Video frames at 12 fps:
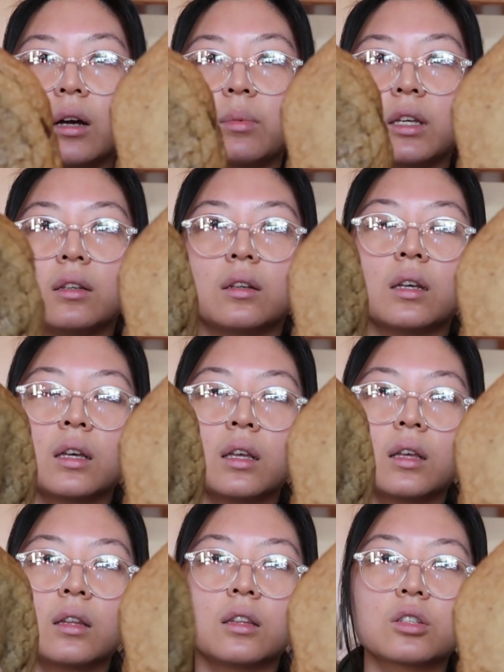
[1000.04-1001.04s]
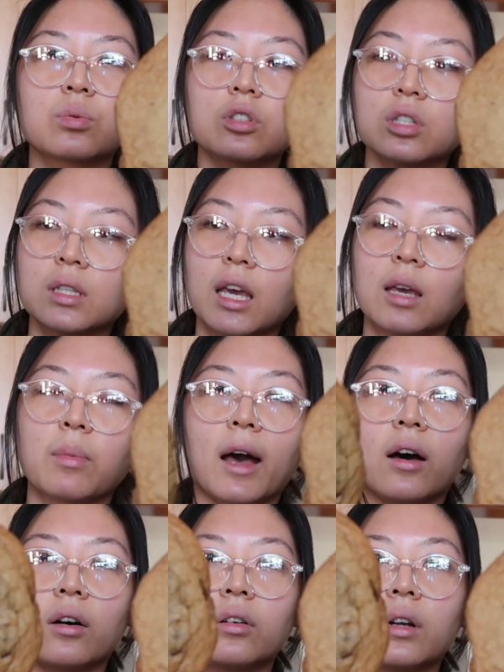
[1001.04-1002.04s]
I mean, this one just came
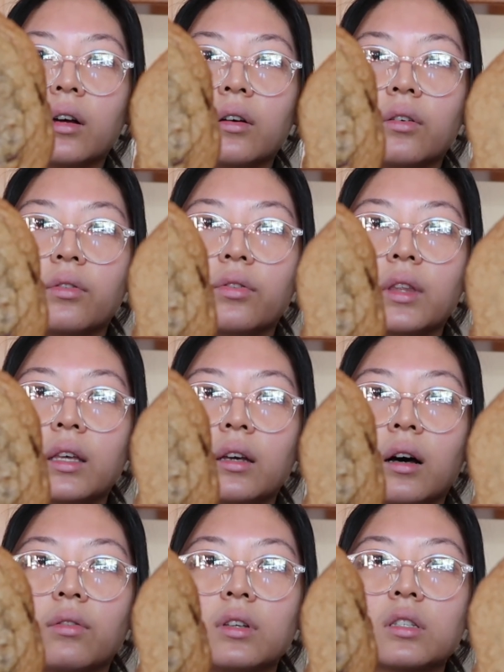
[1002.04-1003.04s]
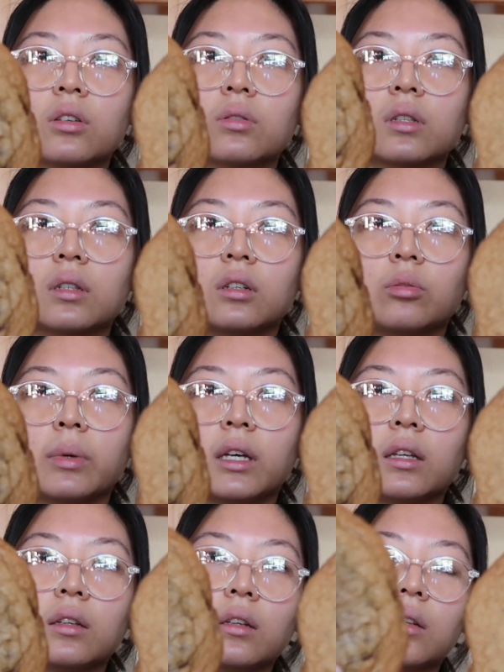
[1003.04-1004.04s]
out of the oven, so it's a little
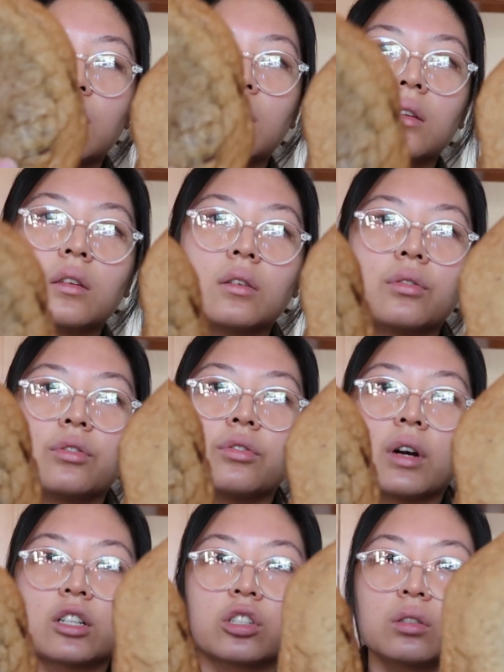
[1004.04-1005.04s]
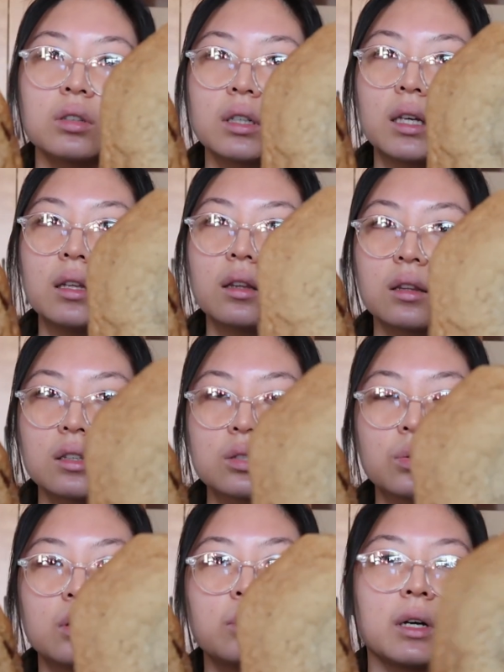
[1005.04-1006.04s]
bit fresher looking than this
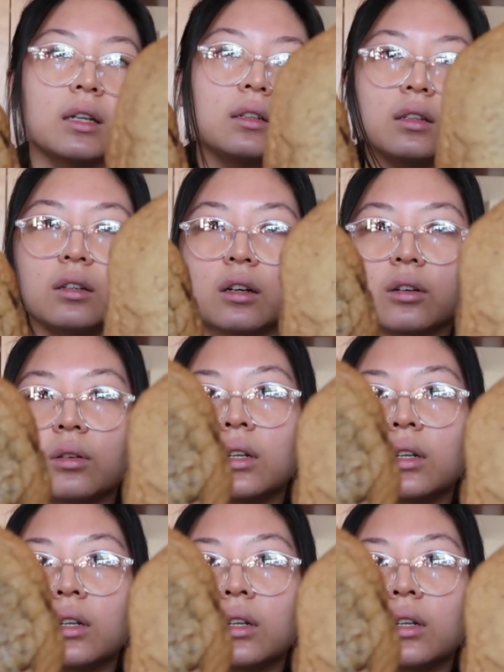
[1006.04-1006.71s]
one, but you know,